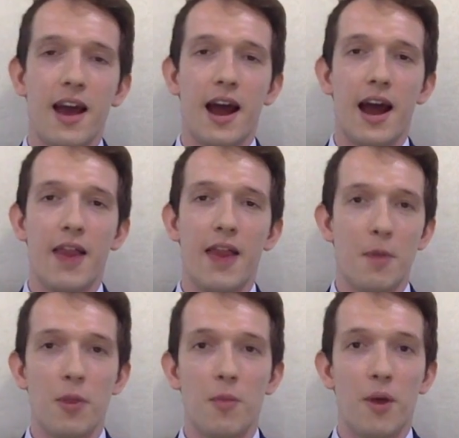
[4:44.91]
Uh, they
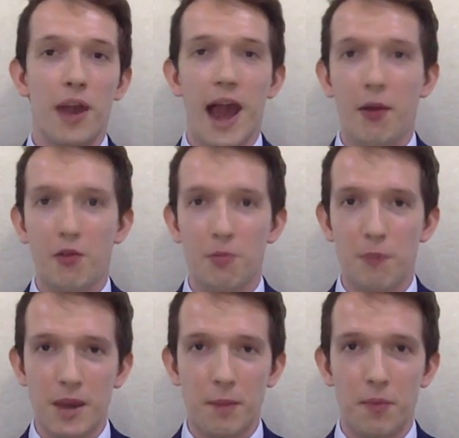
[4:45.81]
put them on
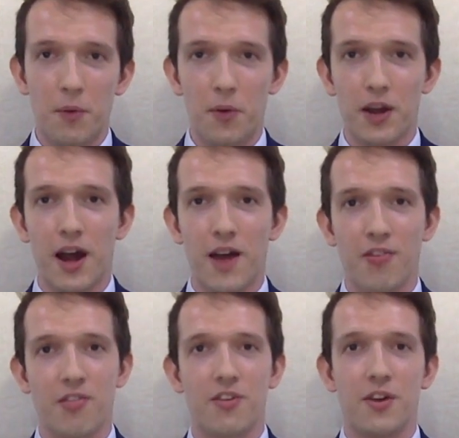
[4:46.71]
loudspeaker
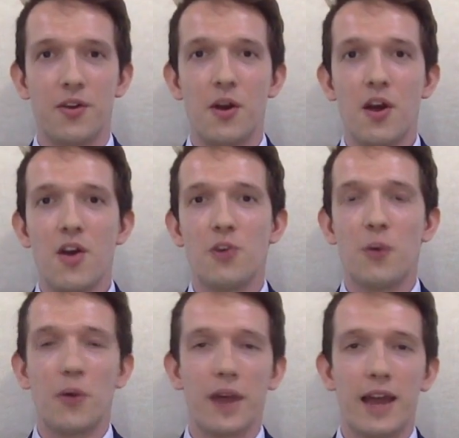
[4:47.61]
broadcasts to
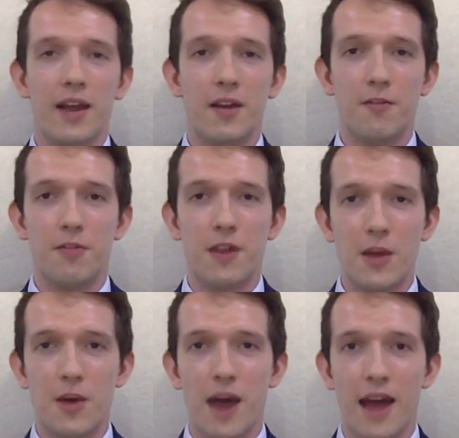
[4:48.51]
talk ill of the
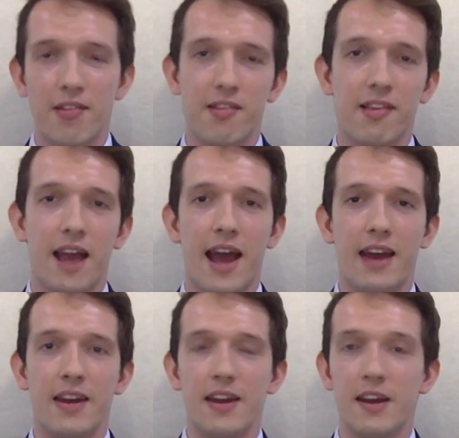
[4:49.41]
US
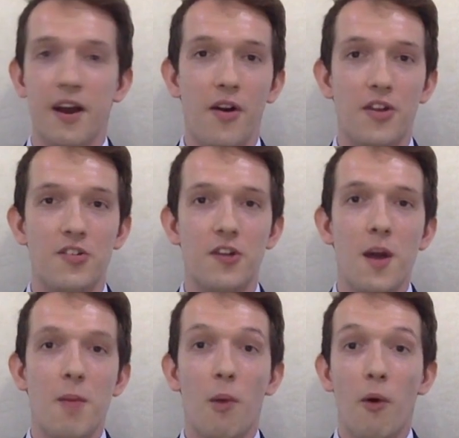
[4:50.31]
and encourage
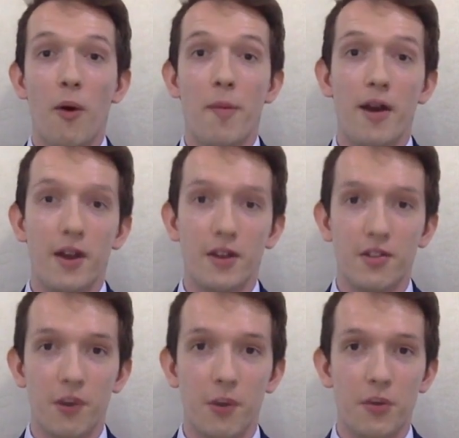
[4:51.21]
more American
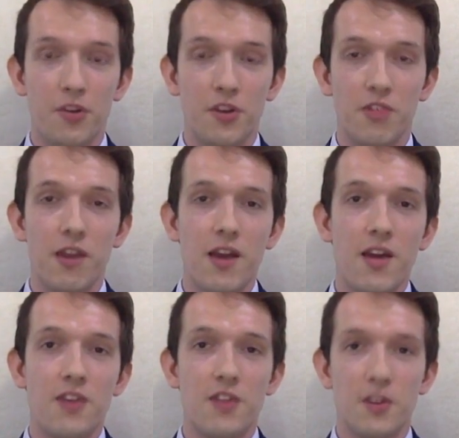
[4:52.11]
soldiers
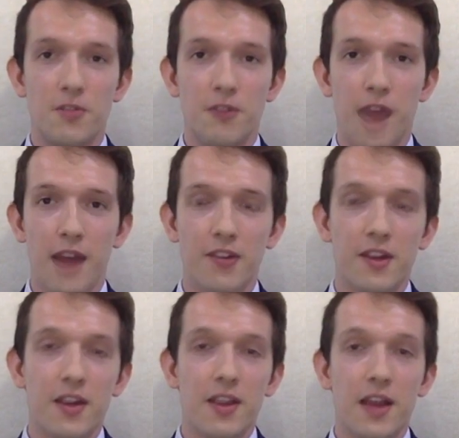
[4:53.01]
to defect.
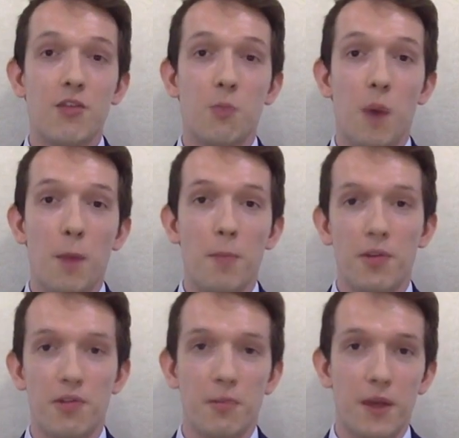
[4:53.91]
That is one
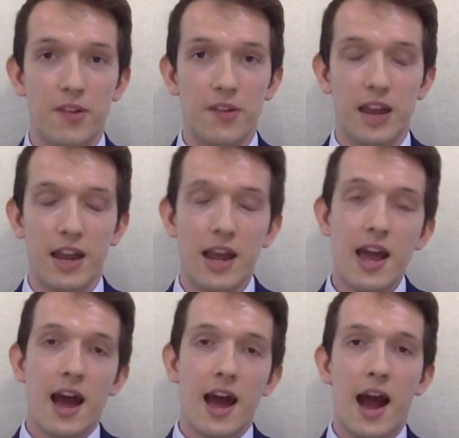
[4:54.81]
possibility.
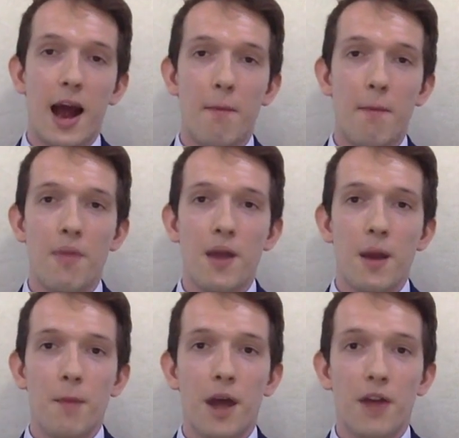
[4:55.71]
Um,
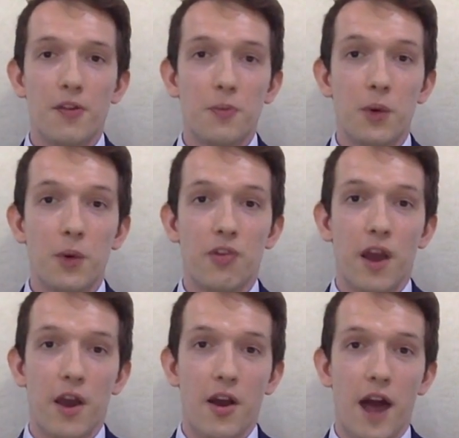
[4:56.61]
but we
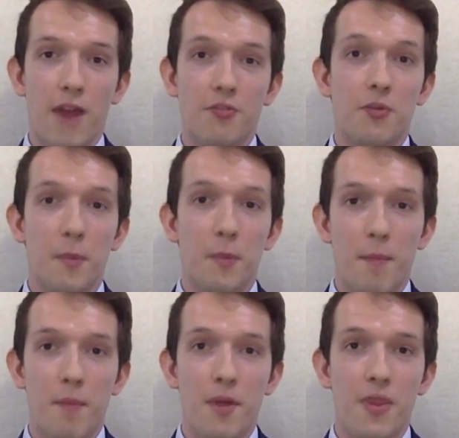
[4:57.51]
also have to
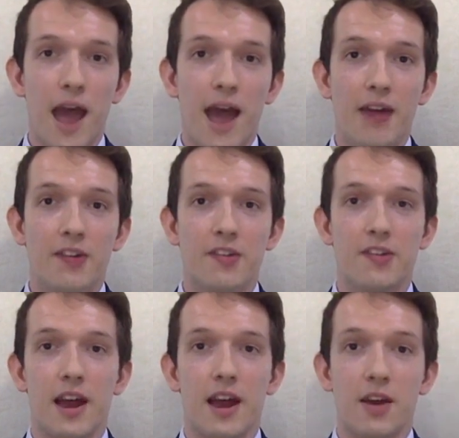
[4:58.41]
remember that
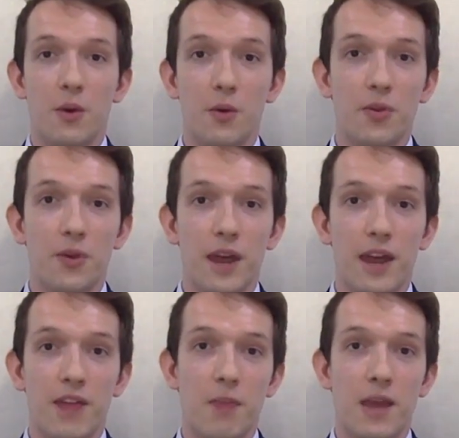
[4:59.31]
uh, North Korea
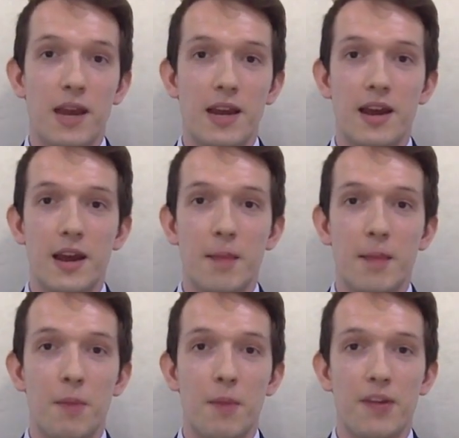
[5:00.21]
has been
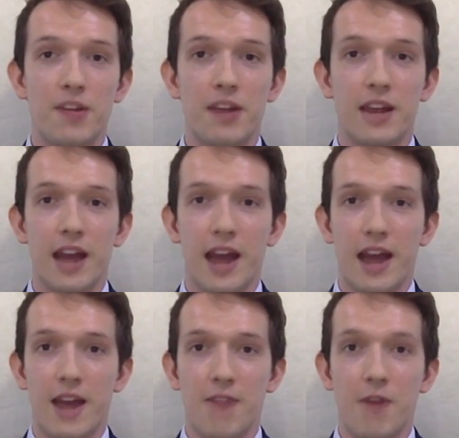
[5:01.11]
implementing
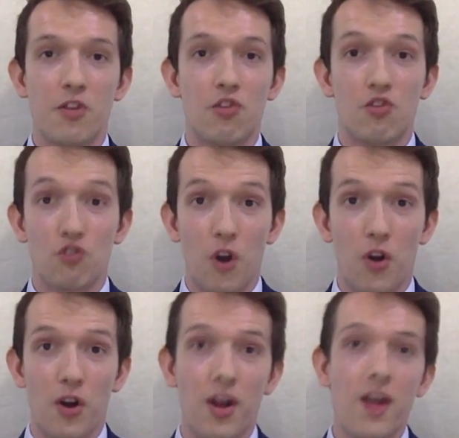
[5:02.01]
a very
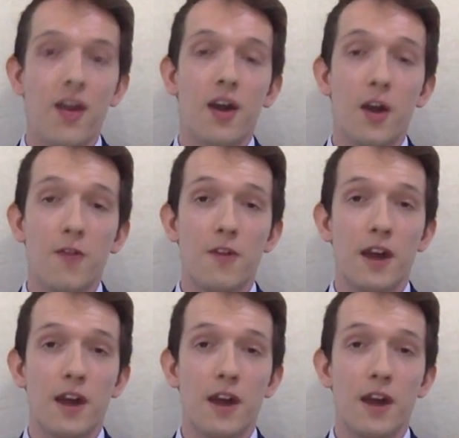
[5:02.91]
strong COVID